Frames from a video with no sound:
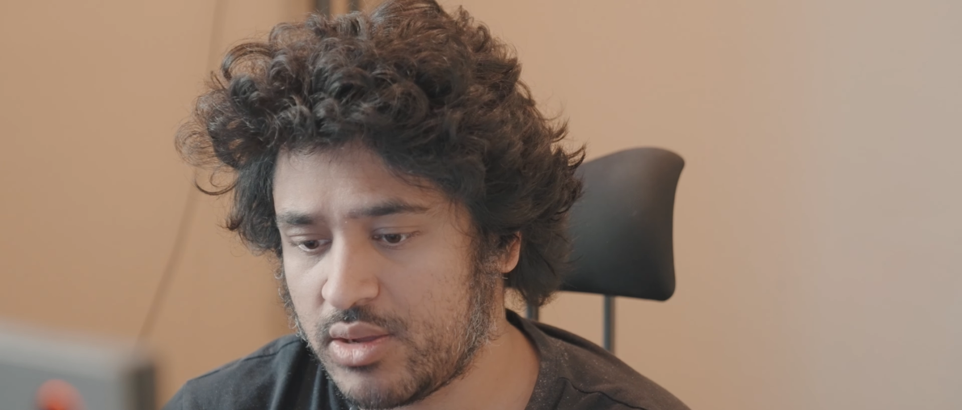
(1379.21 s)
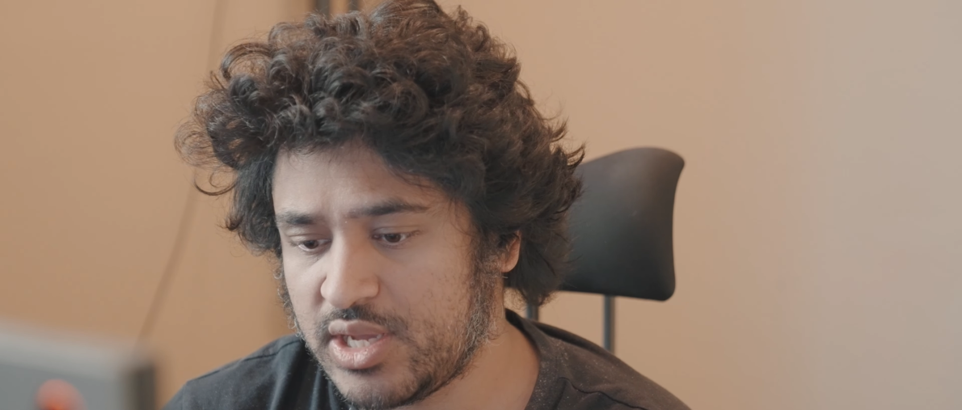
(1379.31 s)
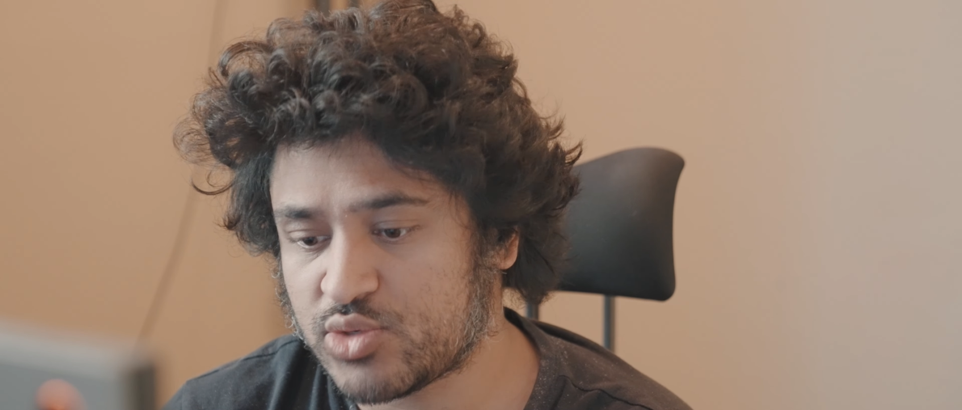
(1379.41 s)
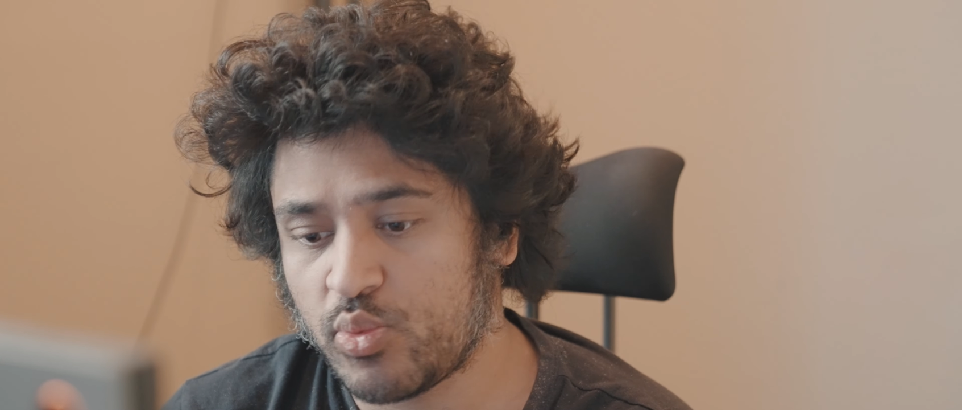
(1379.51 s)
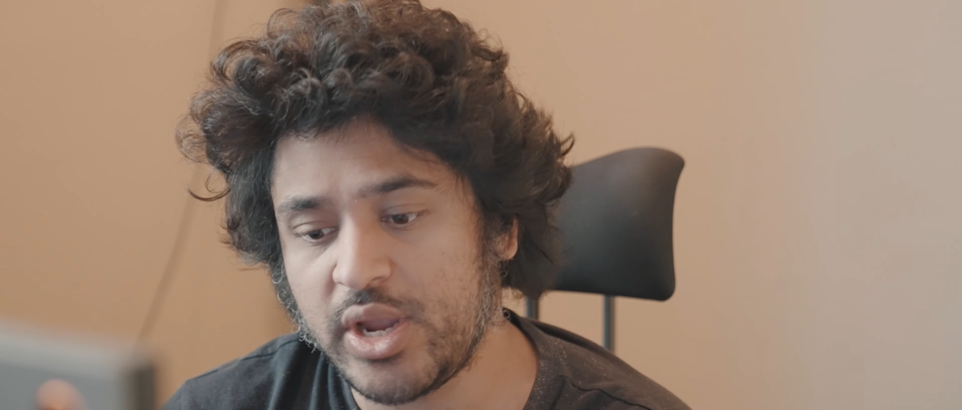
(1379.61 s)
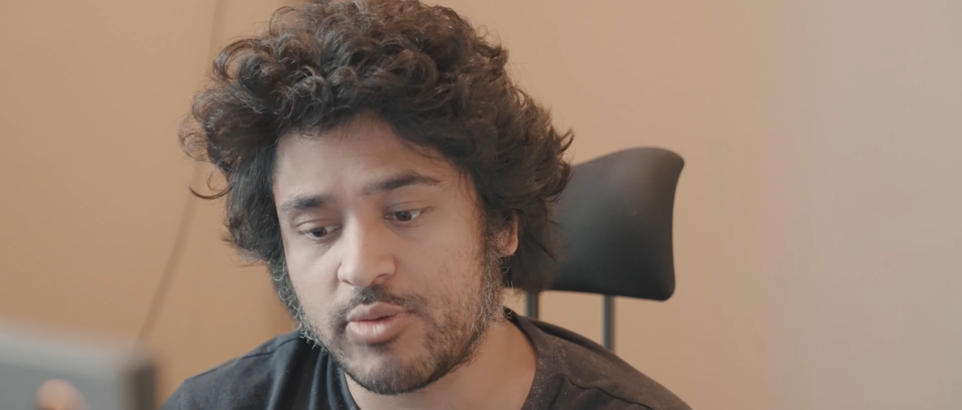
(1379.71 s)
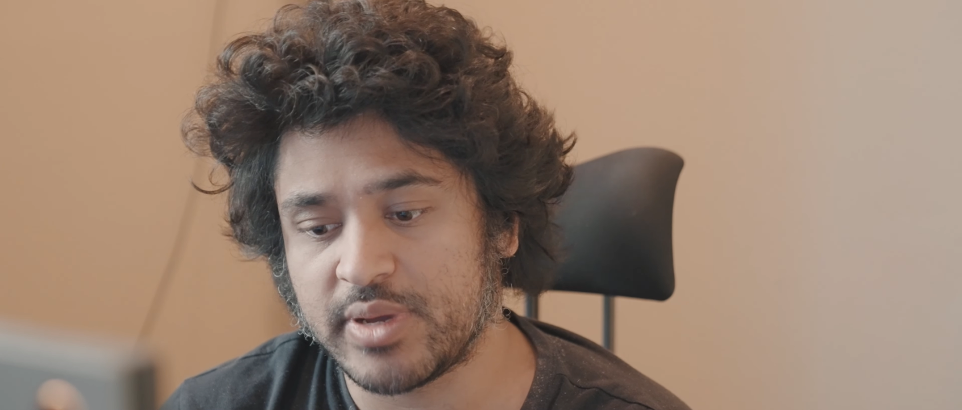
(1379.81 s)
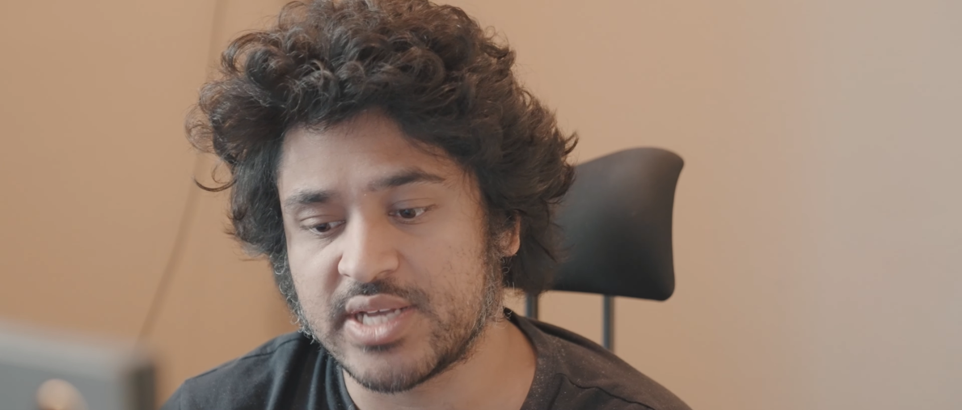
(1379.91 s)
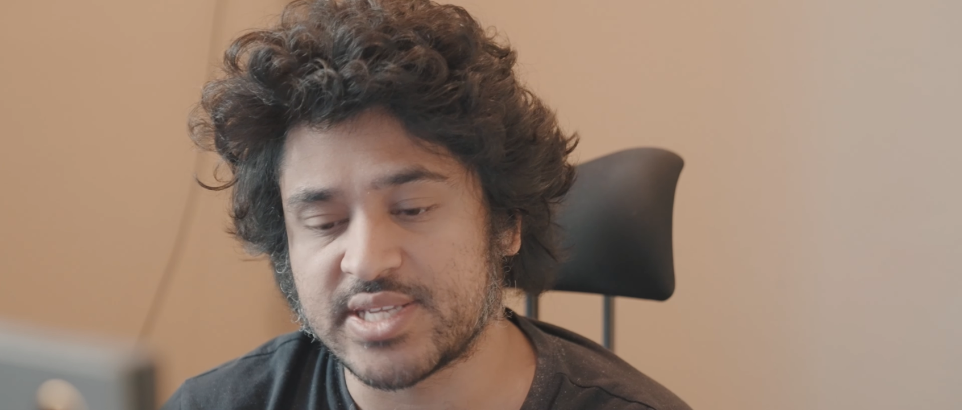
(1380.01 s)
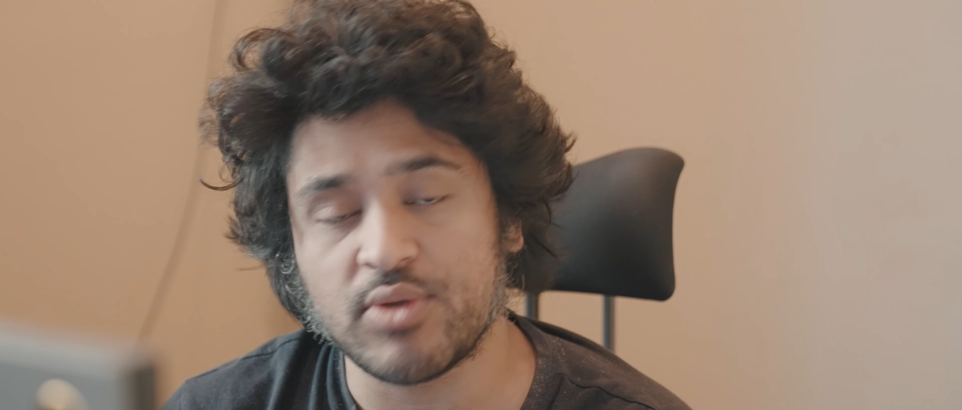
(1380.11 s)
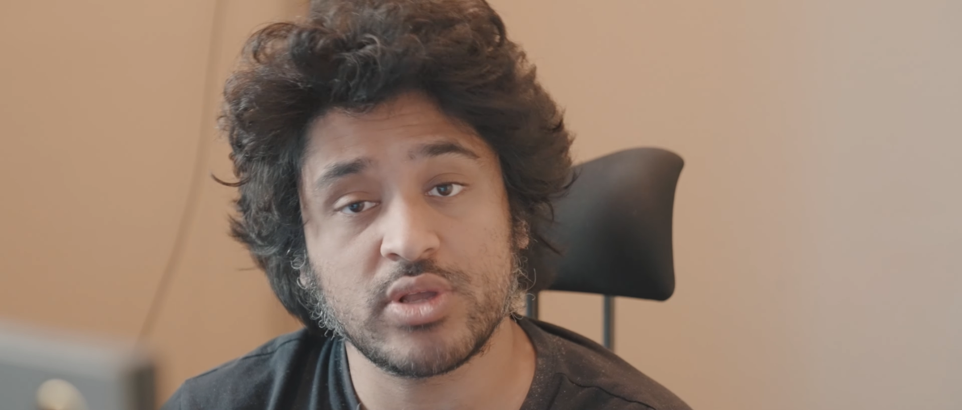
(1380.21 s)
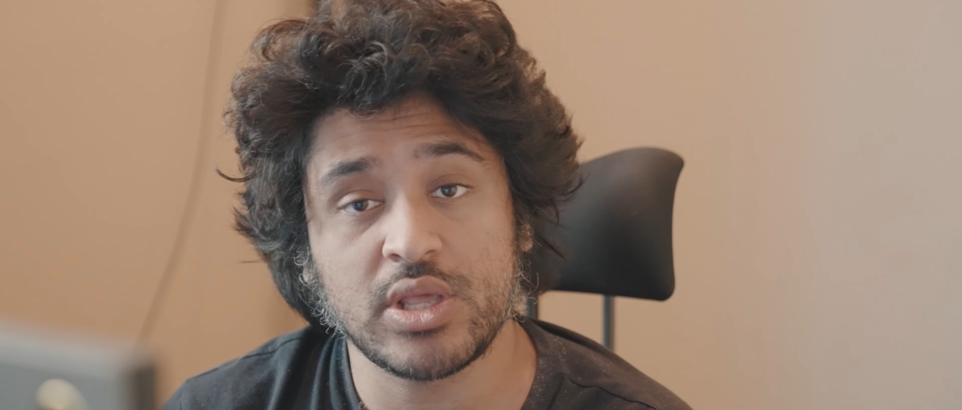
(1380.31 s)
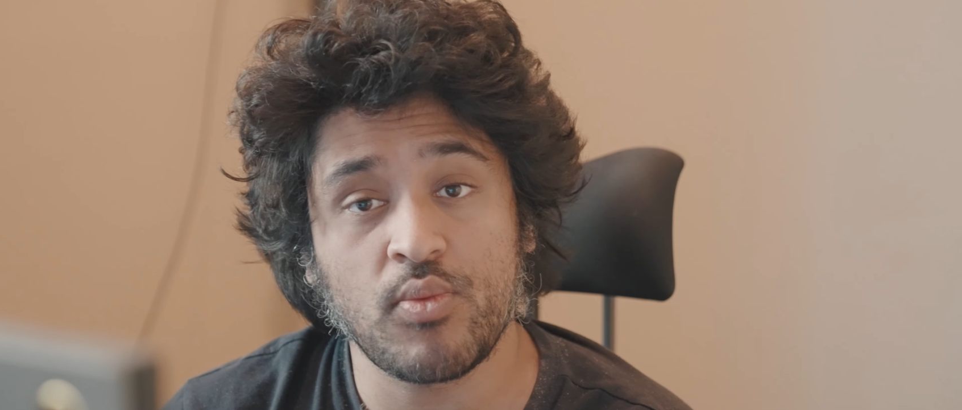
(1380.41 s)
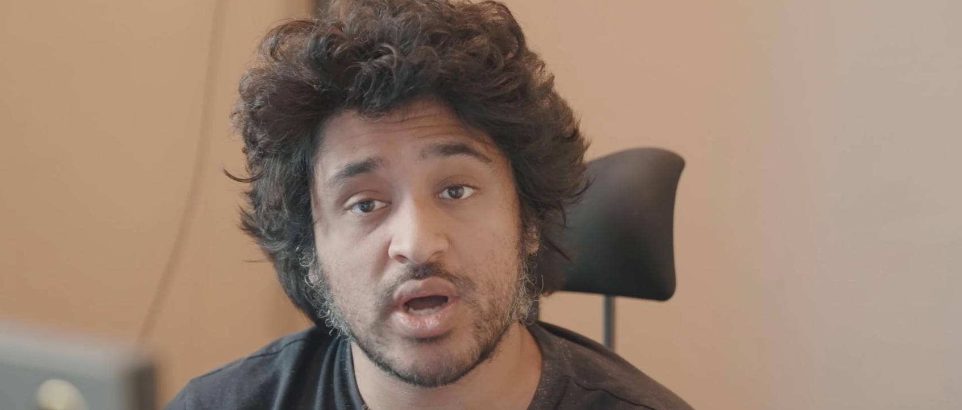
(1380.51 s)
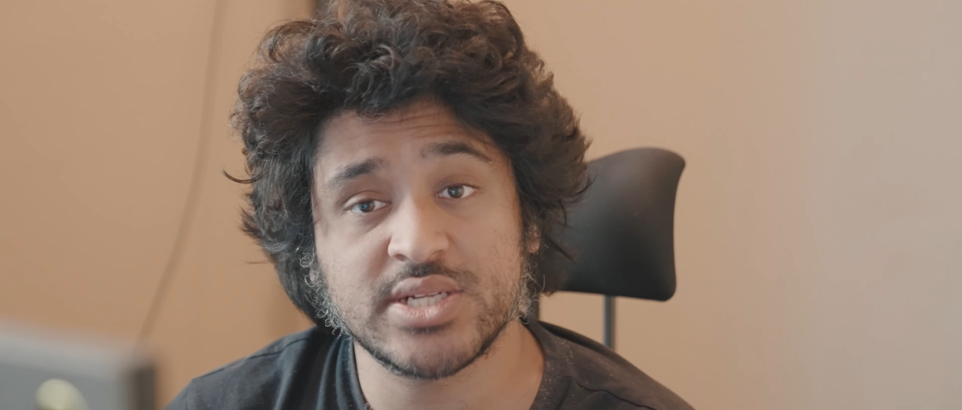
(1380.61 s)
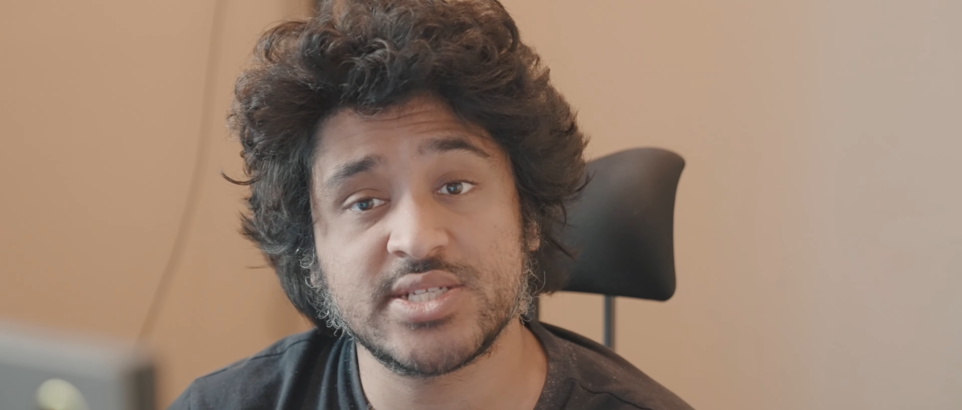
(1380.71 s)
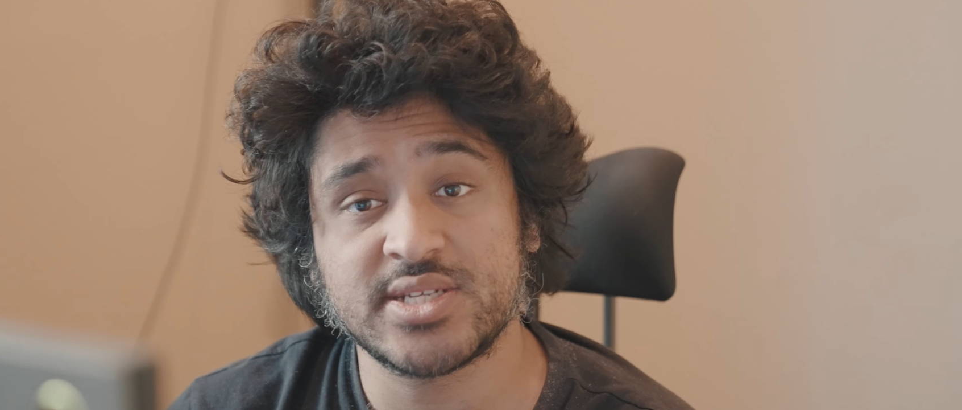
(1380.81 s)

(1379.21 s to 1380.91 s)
it's weird because I really wanted